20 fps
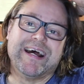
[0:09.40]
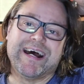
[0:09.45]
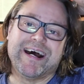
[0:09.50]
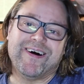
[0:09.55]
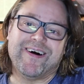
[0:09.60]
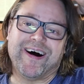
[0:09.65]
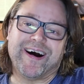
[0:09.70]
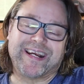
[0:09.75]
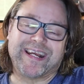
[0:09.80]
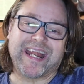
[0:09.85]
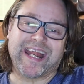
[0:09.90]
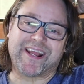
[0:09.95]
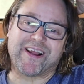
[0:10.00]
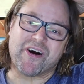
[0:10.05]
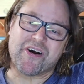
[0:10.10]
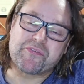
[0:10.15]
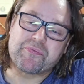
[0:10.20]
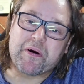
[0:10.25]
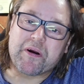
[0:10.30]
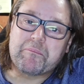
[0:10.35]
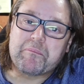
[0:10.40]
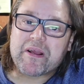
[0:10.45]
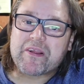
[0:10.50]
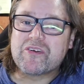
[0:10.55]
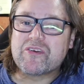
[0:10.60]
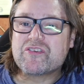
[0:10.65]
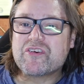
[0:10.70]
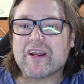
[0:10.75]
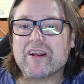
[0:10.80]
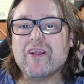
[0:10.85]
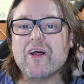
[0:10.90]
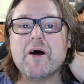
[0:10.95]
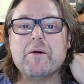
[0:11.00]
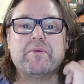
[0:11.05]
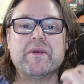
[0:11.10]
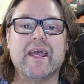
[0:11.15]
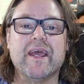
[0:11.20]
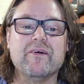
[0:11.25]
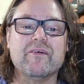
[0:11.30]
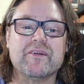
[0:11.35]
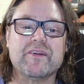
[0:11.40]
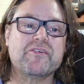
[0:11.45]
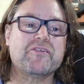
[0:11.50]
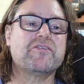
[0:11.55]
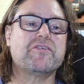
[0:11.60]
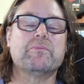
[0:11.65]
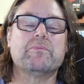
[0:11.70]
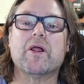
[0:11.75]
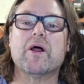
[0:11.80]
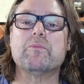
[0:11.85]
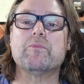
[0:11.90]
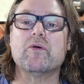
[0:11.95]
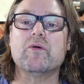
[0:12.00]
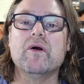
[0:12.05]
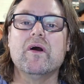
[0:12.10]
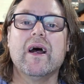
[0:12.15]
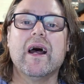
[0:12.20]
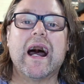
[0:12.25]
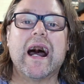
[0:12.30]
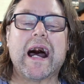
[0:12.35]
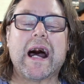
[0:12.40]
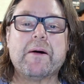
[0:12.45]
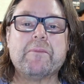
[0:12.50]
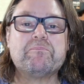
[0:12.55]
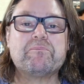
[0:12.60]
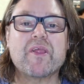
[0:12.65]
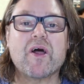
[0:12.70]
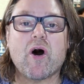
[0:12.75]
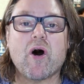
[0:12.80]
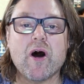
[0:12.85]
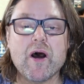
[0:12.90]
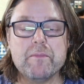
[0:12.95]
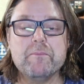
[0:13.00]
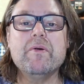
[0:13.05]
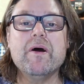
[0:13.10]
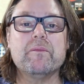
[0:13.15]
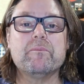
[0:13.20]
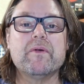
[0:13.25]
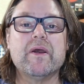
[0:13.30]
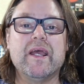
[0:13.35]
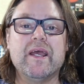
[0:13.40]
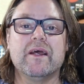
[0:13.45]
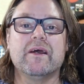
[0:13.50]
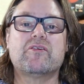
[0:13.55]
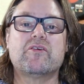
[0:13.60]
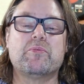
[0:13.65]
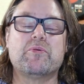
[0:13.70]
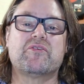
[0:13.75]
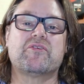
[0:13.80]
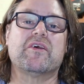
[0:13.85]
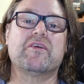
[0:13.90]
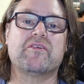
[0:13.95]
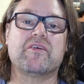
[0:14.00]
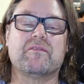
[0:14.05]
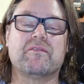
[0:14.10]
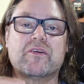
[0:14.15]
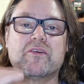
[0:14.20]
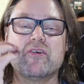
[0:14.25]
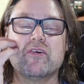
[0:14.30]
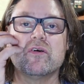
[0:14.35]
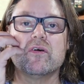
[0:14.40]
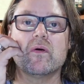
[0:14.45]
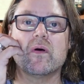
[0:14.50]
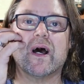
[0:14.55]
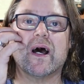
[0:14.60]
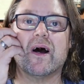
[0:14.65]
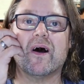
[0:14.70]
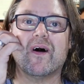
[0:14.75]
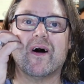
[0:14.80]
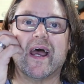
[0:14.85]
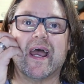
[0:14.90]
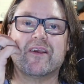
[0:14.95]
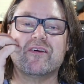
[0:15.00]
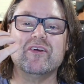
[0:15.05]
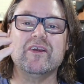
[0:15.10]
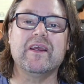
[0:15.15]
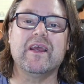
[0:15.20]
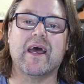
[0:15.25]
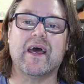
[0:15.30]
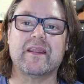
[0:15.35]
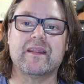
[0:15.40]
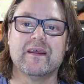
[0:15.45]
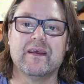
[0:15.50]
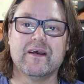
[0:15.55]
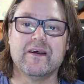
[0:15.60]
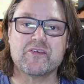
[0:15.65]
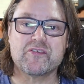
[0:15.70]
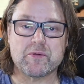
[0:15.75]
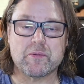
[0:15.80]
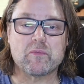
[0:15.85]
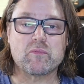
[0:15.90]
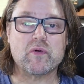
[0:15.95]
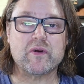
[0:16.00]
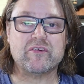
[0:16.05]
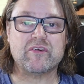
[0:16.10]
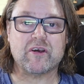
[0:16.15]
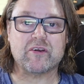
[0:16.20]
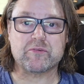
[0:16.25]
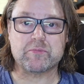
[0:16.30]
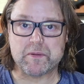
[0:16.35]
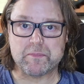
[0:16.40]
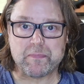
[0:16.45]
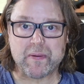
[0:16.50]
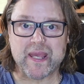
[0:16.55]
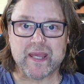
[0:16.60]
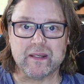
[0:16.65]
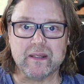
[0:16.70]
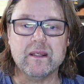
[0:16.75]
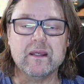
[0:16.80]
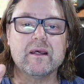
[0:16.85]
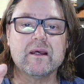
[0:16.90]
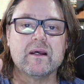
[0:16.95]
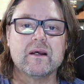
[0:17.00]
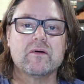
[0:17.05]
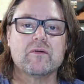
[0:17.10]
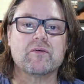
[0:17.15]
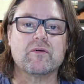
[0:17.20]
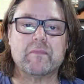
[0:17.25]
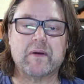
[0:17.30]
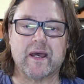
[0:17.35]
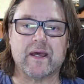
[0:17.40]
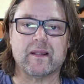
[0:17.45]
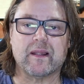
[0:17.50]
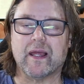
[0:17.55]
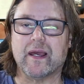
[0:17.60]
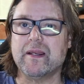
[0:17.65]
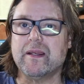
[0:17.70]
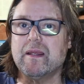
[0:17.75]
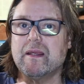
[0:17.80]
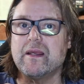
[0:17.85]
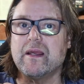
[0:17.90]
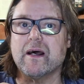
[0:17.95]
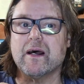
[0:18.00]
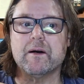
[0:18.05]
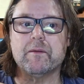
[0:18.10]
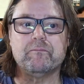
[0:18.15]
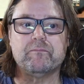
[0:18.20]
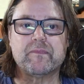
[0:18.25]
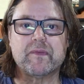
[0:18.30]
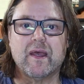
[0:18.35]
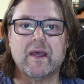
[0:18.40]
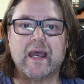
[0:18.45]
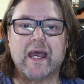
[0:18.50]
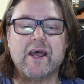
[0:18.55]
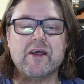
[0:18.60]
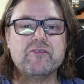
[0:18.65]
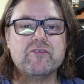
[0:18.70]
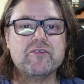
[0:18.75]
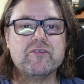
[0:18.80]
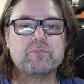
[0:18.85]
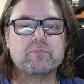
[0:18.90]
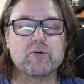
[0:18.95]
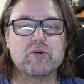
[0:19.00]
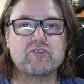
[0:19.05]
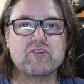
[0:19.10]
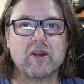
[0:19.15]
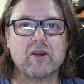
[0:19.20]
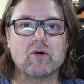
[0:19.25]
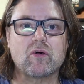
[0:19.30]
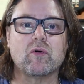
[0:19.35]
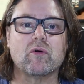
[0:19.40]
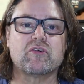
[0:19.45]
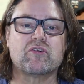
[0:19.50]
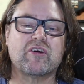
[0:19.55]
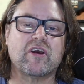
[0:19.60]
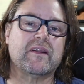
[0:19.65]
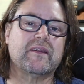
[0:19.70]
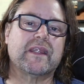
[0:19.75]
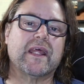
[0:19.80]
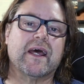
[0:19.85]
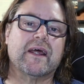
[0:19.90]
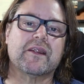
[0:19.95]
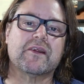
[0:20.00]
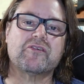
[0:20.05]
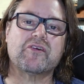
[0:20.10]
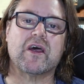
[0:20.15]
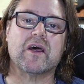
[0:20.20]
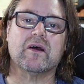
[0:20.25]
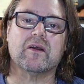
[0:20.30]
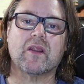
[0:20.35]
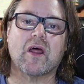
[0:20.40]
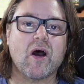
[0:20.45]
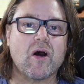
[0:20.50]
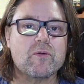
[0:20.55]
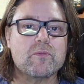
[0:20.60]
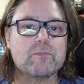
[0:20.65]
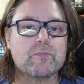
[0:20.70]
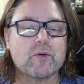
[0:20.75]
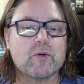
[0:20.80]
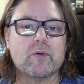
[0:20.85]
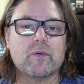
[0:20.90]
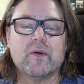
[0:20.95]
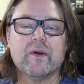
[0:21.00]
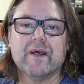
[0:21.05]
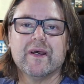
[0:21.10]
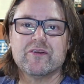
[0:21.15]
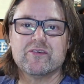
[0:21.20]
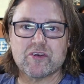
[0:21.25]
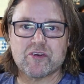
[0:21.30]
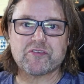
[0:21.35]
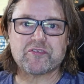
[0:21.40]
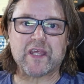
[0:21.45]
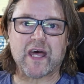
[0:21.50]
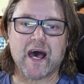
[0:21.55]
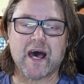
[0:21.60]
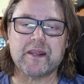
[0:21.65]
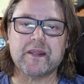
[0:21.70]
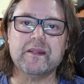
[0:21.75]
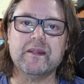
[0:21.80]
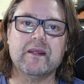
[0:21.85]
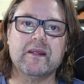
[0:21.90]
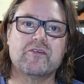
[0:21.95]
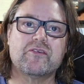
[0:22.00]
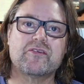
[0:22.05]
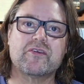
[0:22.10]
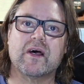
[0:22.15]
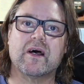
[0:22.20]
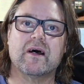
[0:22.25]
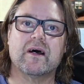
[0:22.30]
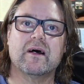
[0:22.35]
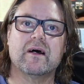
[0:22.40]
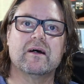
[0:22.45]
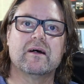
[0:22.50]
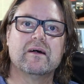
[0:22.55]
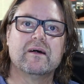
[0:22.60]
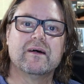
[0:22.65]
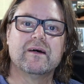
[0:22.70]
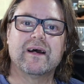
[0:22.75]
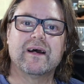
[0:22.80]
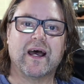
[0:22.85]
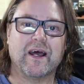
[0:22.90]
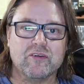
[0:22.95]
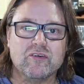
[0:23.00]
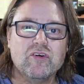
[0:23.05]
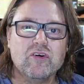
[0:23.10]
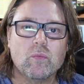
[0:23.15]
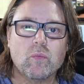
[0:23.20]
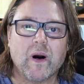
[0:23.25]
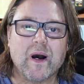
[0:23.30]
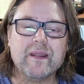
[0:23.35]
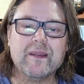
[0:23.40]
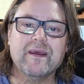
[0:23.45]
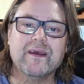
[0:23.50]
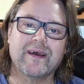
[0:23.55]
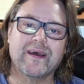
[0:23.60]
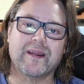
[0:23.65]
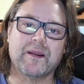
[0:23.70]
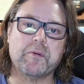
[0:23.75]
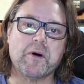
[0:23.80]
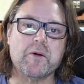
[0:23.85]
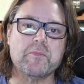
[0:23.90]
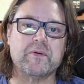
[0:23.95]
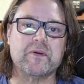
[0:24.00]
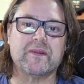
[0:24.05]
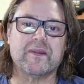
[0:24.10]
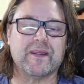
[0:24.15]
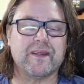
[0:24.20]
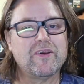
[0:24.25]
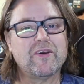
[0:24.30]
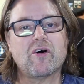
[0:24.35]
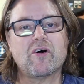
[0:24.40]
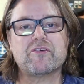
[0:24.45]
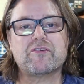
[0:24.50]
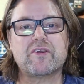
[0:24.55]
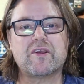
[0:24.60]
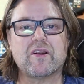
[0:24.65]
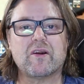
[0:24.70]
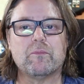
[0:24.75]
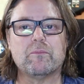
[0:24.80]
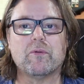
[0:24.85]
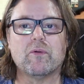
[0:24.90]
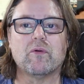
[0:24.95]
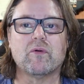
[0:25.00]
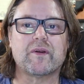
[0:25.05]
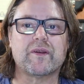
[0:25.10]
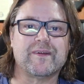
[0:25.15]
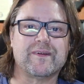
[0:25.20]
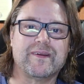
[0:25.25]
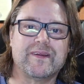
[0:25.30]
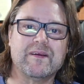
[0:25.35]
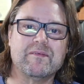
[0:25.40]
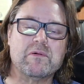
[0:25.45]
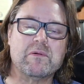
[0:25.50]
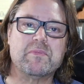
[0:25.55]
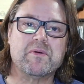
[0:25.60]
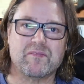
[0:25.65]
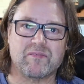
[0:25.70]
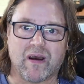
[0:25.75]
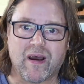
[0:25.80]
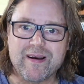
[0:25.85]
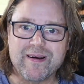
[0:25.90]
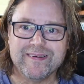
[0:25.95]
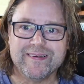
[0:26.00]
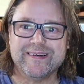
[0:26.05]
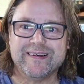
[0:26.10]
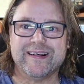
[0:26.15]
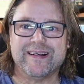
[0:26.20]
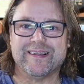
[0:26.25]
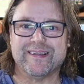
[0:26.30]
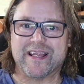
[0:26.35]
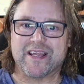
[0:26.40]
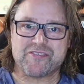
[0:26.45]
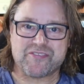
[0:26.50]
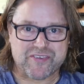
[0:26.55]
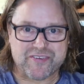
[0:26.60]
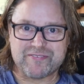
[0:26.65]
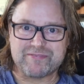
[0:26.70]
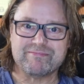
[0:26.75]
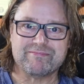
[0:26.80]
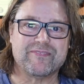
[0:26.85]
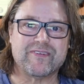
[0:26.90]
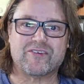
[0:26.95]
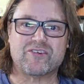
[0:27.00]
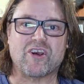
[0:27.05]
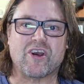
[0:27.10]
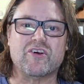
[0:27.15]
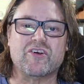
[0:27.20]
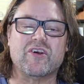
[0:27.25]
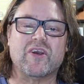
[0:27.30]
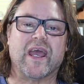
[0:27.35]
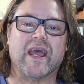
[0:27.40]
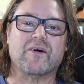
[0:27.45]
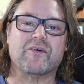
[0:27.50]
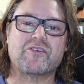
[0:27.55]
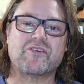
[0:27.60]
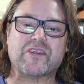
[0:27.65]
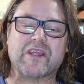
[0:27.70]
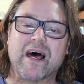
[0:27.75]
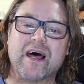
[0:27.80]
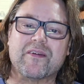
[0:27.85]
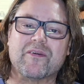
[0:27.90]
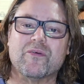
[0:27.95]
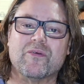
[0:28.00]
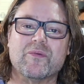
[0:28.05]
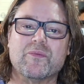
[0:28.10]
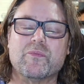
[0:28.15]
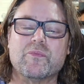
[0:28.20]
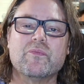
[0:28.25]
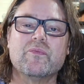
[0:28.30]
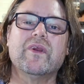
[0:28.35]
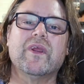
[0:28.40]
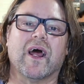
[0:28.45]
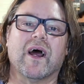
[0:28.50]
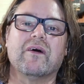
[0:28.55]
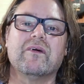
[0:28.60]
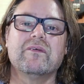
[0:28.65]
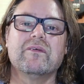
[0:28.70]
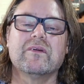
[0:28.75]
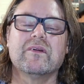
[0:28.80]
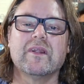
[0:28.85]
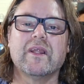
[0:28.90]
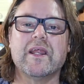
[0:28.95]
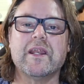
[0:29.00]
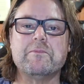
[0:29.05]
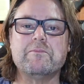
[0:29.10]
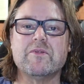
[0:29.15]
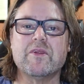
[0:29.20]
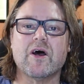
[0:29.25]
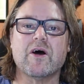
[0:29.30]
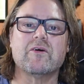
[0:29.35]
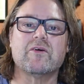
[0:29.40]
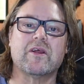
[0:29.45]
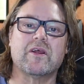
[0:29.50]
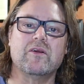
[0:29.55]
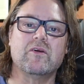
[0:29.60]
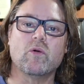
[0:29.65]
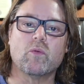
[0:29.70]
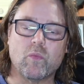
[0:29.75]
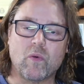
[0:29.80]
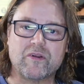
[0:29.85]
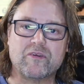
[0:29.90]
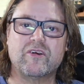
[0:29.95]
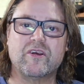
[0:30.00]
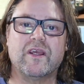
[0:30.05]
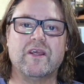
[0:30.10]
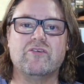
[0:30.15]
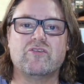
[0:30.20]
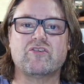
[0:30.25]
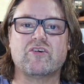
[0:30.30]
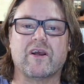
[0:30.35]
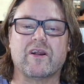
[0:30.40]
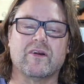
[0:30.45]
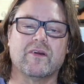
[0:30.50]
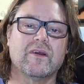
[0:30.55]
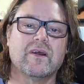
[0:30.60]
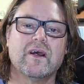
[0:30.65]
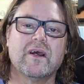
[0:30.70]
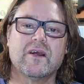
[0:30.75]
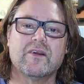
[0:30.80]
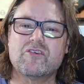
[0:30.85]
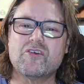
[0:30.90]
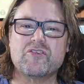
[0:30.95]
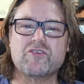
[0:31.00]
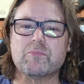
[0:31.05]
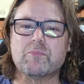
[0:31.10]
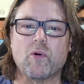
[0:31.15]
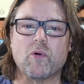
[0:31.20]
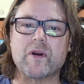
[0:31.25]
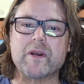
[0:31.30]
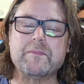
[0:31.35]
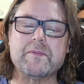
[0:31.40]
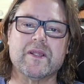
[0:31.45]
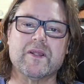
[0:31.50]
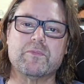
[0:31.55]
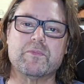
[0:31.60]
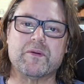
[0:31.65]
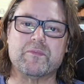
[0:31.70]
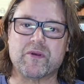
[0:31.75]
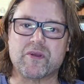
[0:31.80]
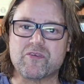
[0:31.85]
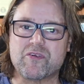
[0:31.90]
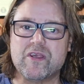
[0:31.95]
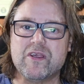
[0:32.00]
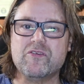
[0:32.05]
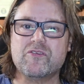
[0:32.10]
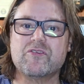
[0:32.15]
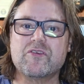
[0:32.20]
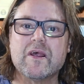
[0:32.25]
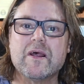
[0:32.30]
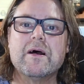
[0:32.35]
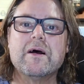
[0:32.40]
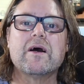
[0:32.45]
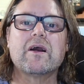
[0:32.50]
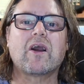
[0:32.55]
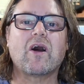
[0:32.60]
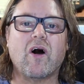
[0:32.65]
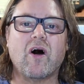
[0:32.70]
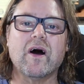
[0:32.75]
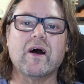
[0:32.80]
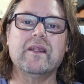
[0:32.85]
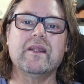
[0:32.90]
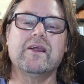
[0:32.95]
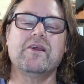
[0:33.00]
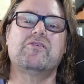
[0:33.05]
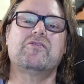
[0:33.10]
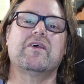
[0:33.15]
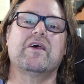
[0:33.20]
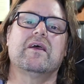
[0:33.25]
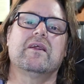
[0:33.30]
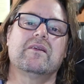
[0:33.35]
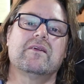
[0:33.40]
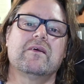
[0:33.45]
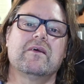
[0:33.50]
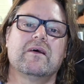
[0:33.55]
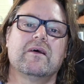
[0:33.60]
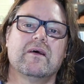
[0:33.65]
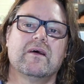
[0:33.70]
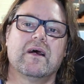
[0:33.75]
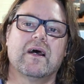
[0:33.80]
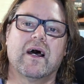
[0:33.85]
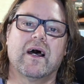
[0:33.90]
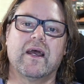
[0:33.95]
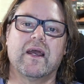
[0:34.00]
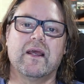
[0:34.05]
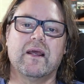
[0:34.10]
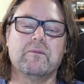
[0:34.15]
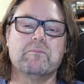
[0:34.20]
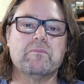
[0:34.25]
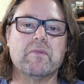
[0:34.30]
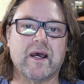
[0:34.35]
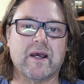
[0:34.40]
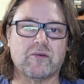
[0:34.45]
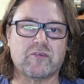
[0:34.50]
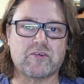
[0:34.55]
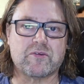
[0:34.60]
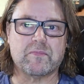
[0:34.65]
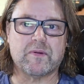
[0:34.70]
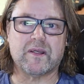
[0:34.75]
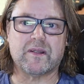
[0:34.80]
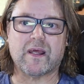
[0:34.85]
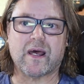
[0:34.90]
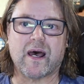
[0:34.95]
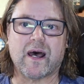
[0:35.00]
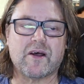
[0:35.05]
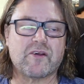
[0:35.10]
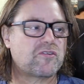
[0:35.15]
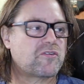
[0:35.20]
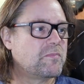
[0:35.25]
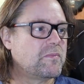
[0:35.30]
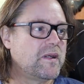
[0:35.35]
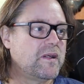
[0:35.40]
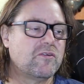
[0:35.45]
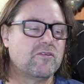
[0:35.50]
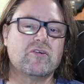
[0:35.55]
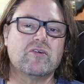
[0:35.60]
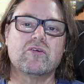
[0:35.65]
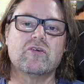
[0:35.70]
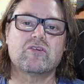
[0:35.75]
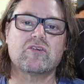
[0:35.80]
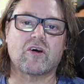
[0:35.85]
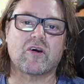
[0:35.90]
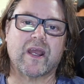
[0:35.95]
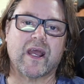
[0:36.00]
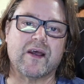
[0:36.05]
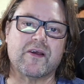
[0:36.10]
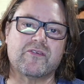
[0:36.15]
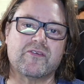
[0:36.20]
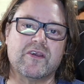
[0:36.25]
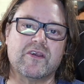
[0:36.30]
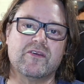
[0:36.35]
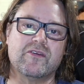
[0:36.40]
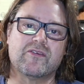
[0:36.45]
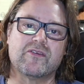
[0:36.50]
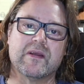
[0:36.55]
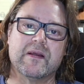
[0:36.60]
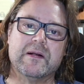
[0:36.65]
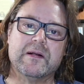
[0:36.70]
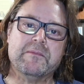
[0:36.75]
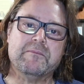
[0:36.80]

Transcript: G'day guys, welcome back to the channel. I'm Pierre and this is Simple Home Brew. I'm here to present something to you. I actually had someone reach out to me, Ben from Adelaide. He has this brew channel called Shutting Down the Town Home Brew. Just started, it's a new one, and I'm hoping that you guys can get on board and give him a bit of a let's show you how it's done, or let him know that you're watching his channel. Just support him a little bit because he's kindly sent a mail to me to ask me to showcase his